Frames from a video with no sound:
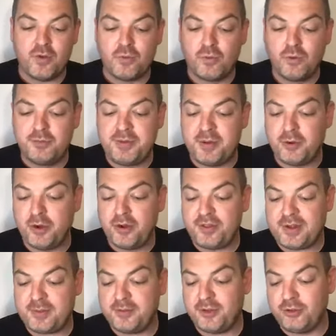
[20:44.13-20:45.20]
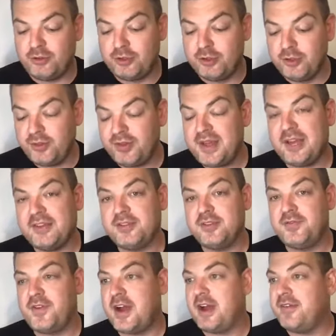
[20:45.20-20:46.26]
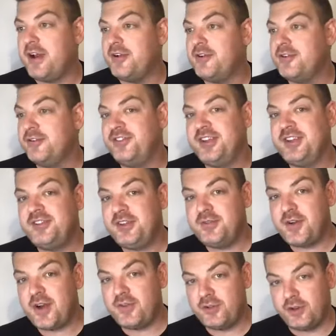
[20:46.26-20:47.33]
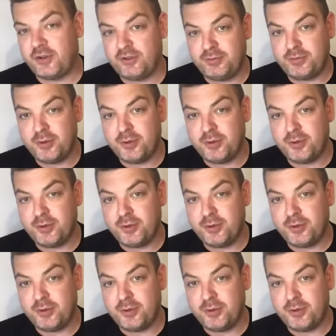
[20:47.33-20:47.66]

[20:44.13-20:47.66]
would be worth up to $2,565